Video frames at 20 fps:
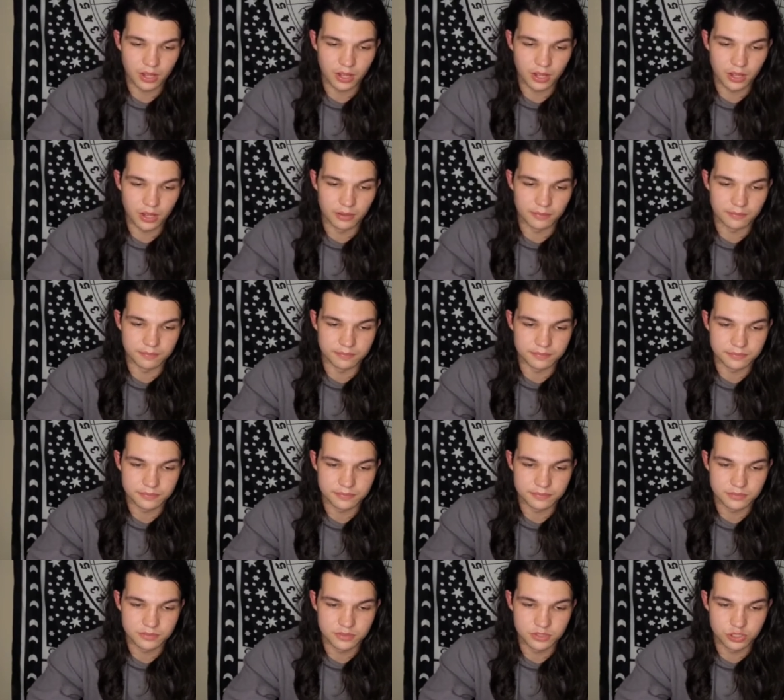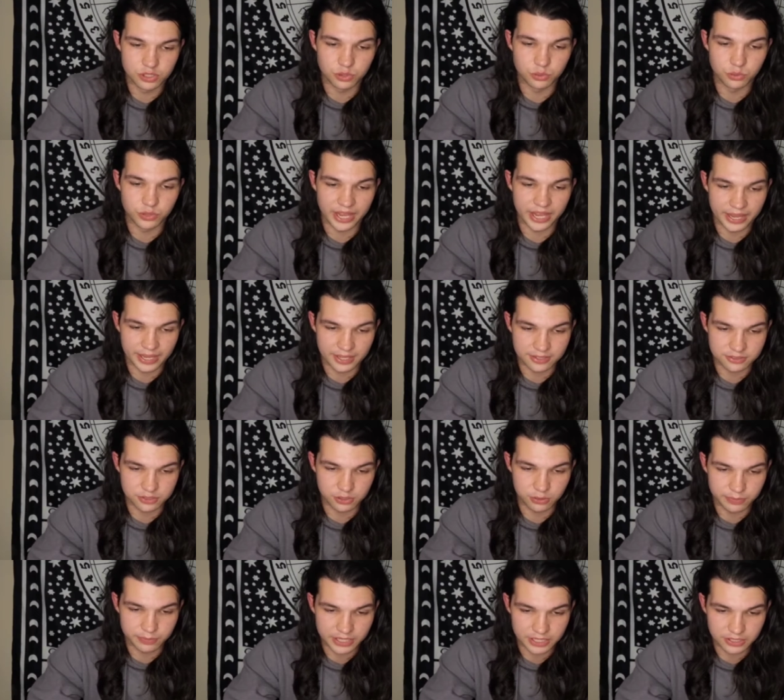um, to
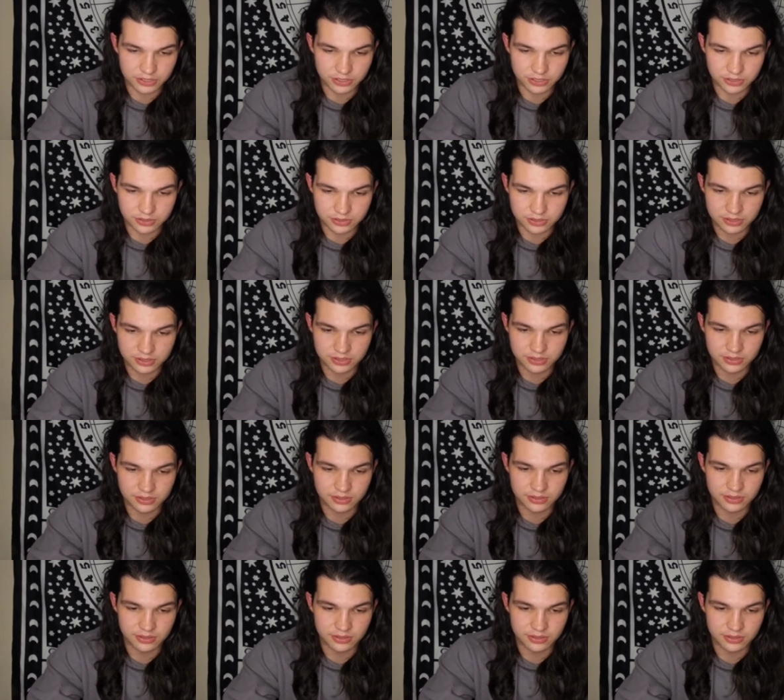cancer patients.